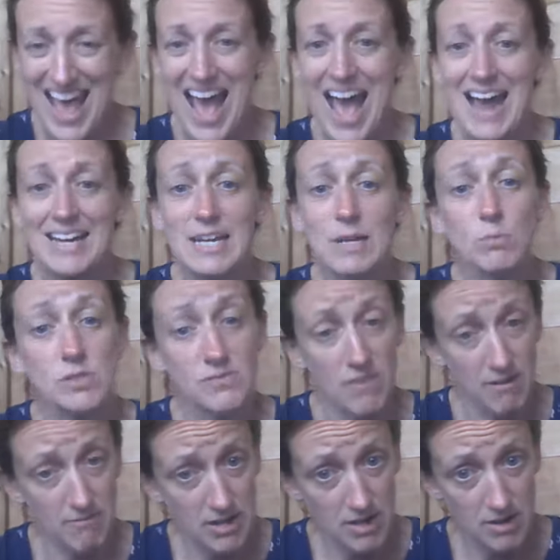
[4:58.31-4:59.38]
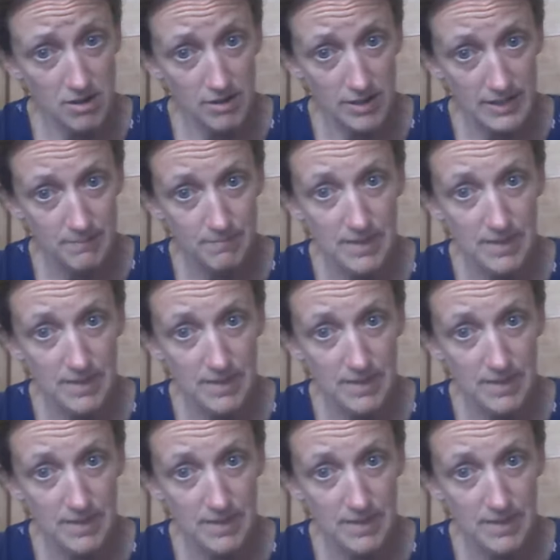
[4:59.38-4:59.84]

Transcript: and it was very high,